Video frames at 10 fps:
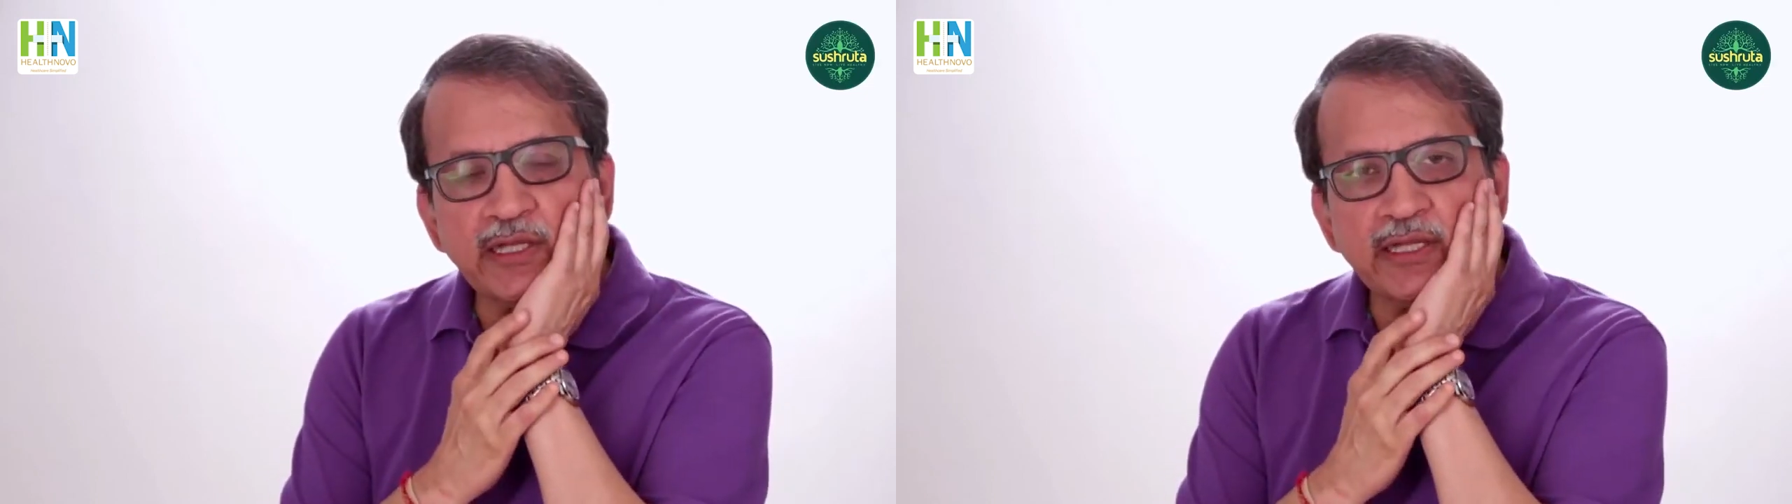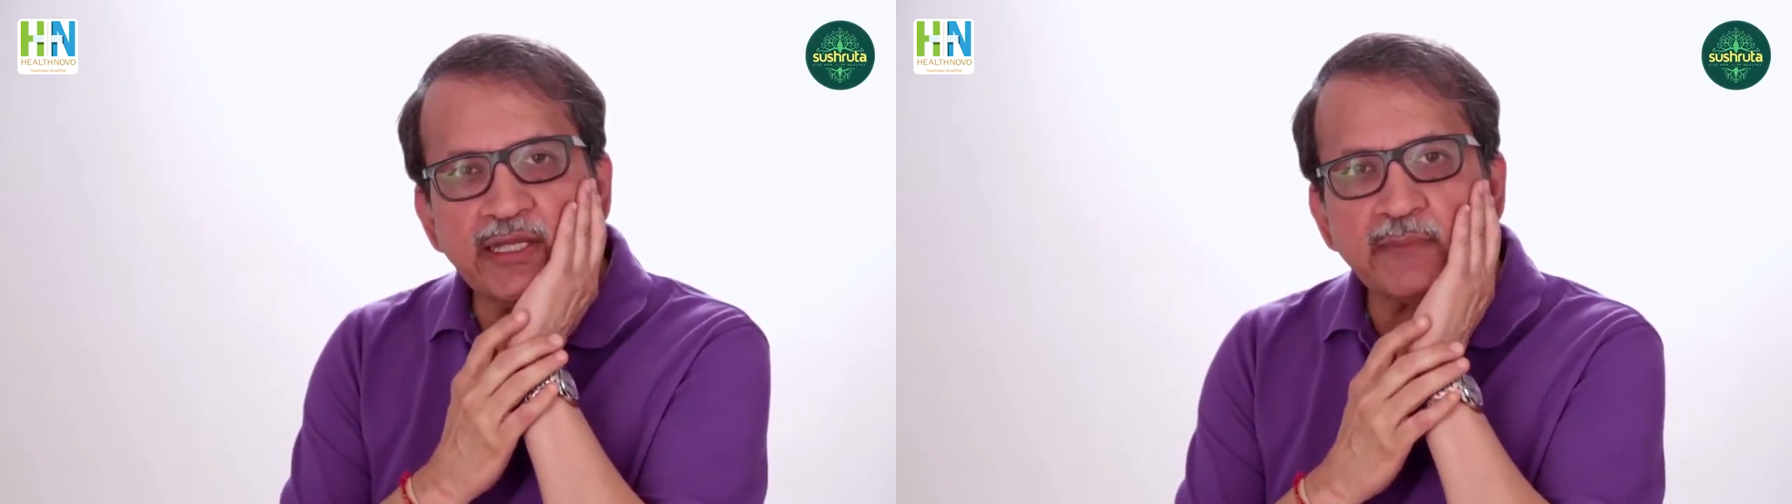
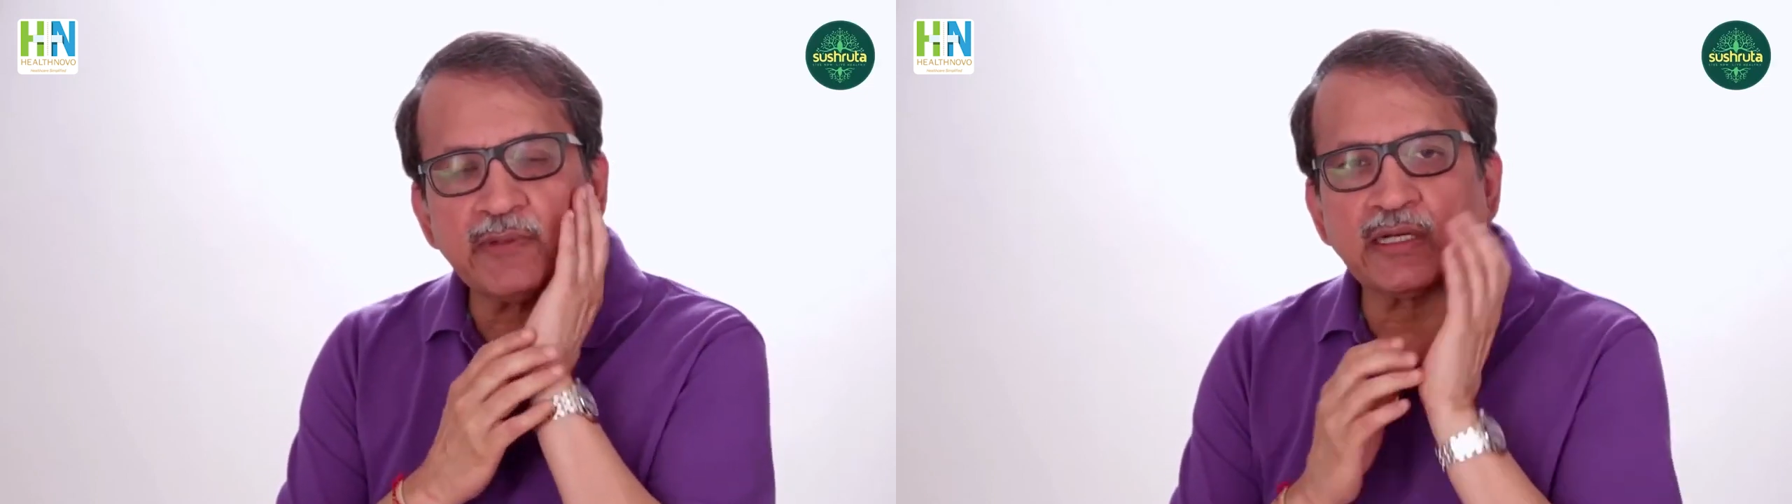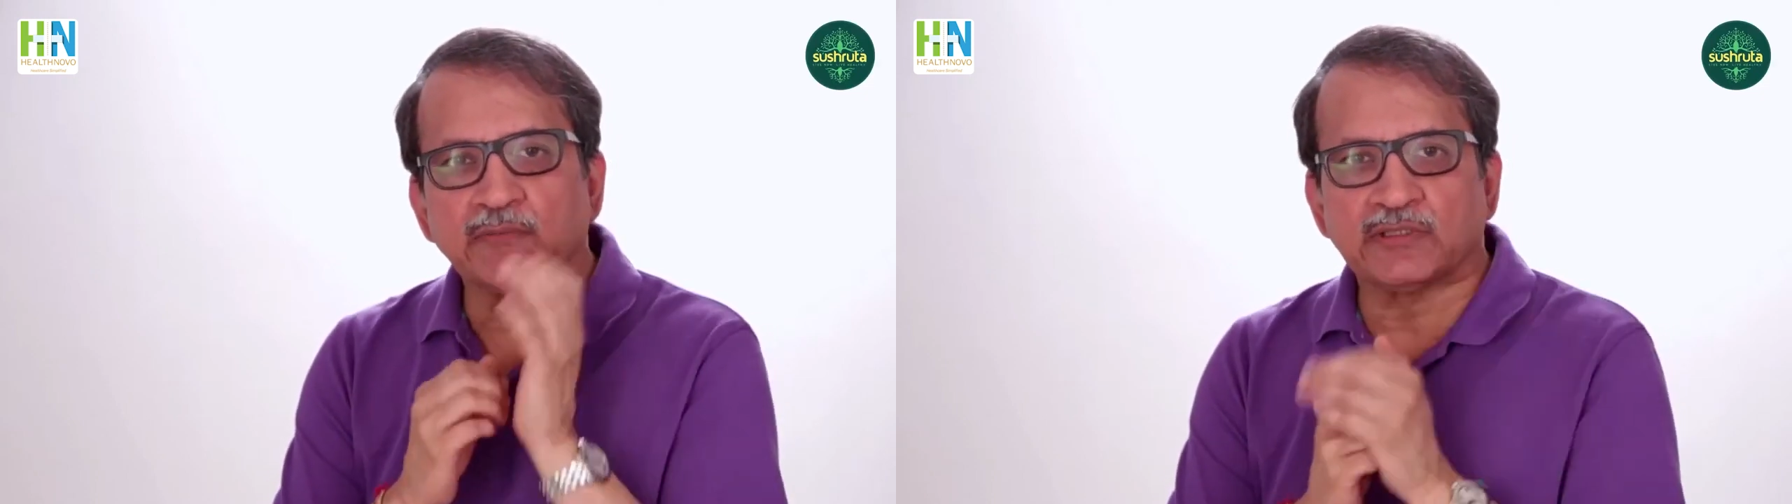area
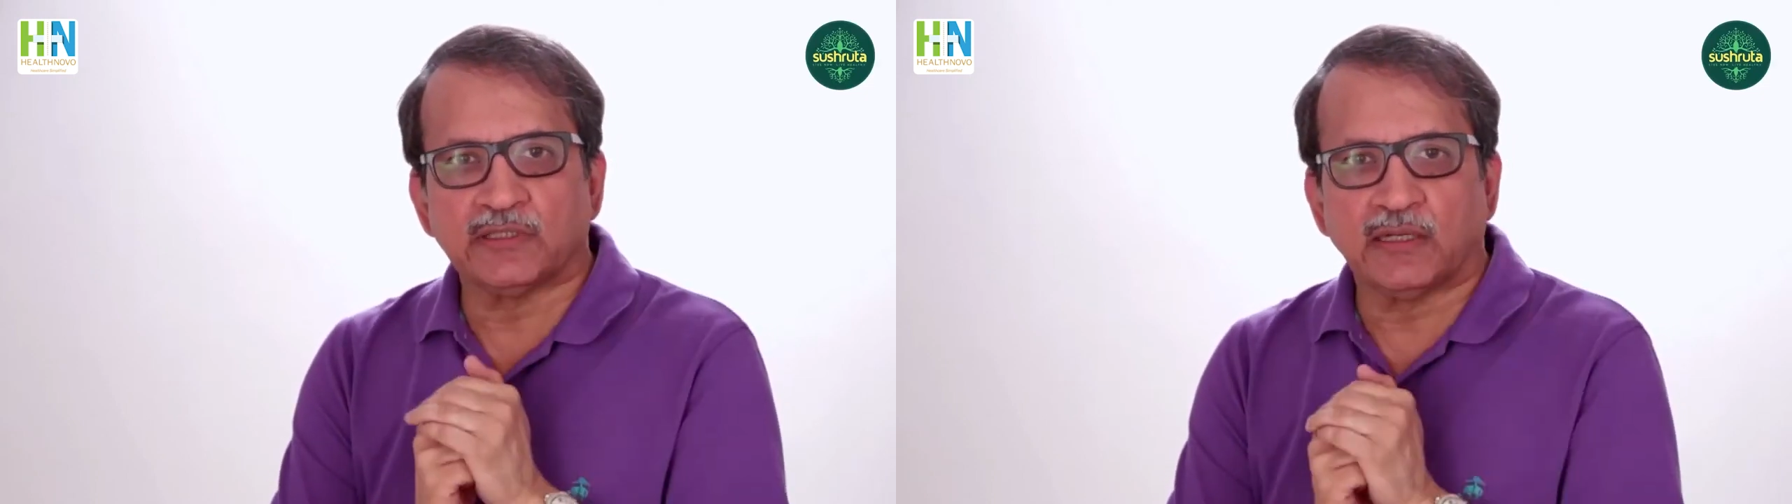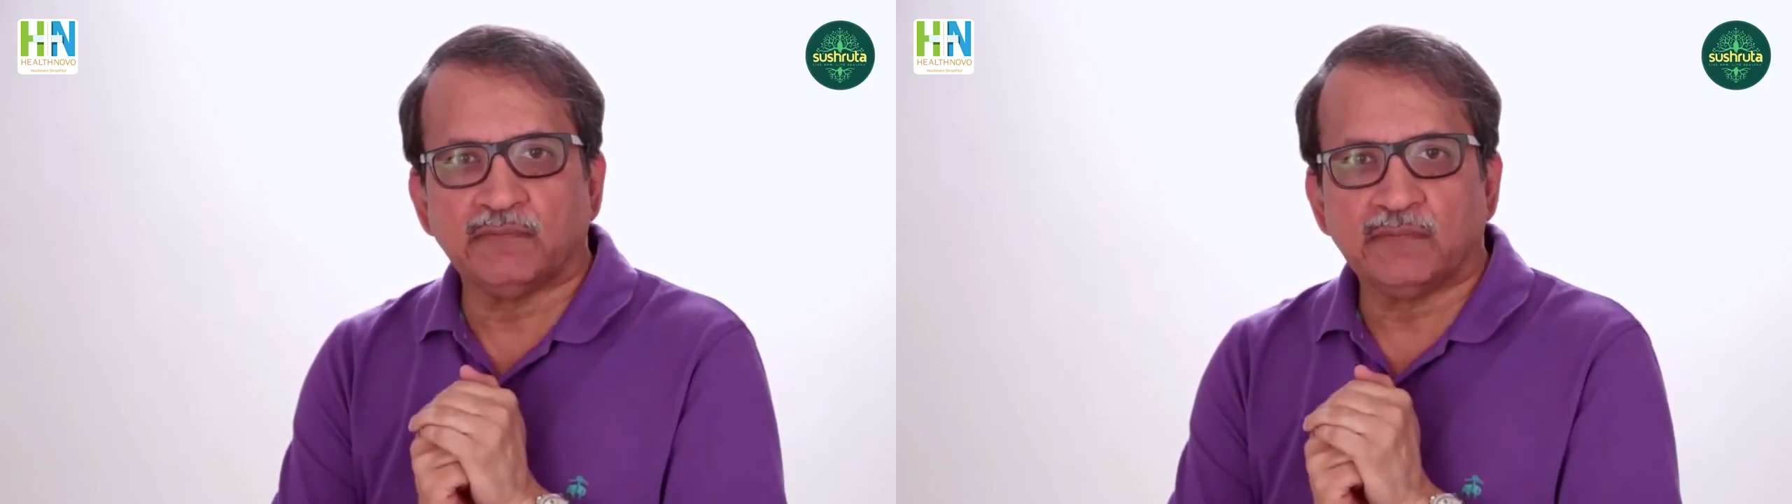becomes
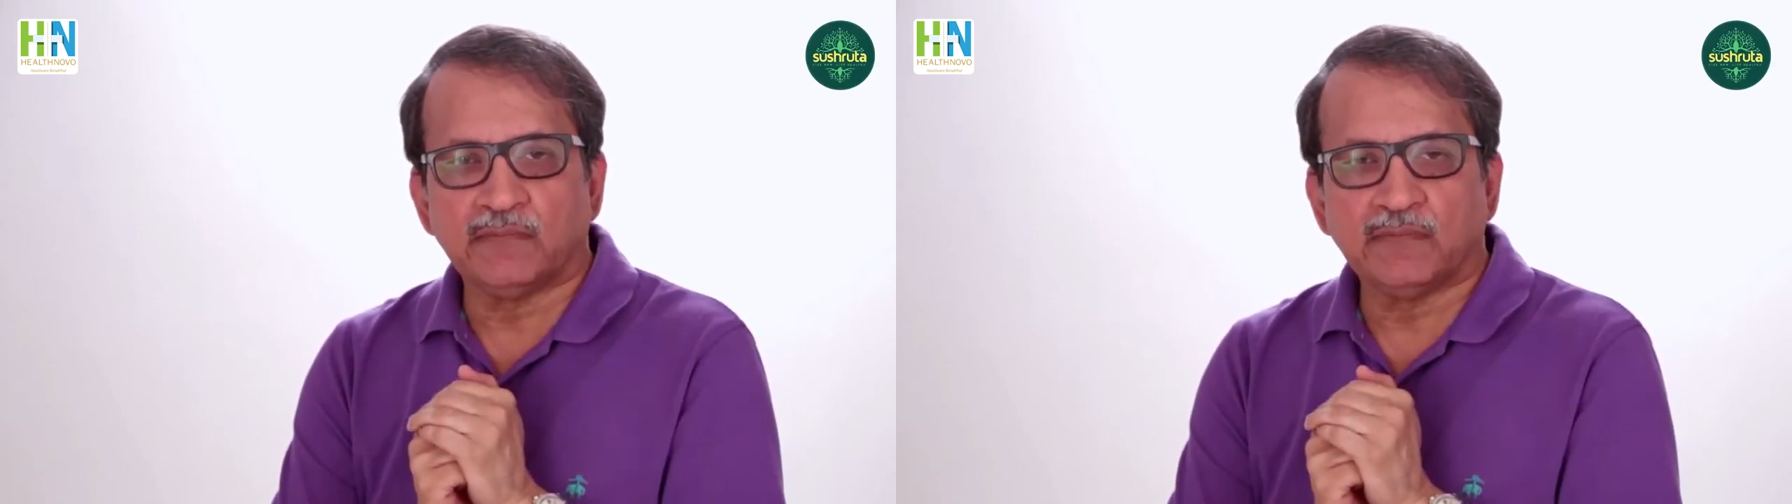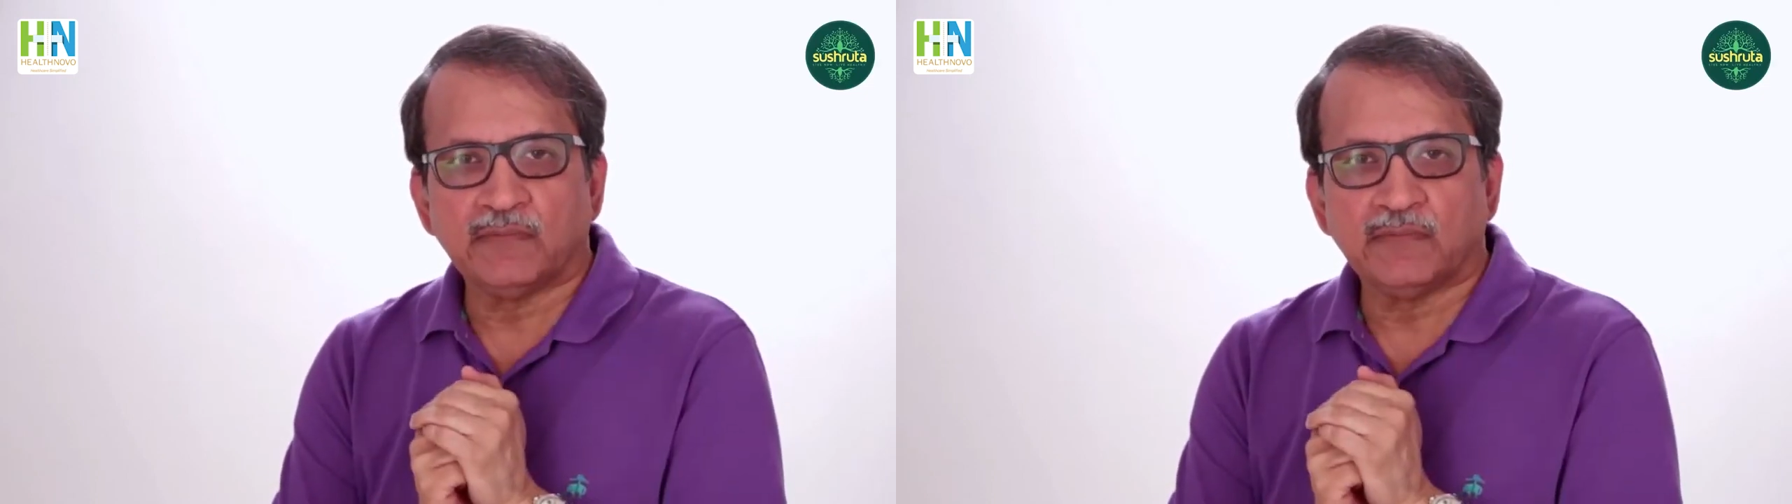numb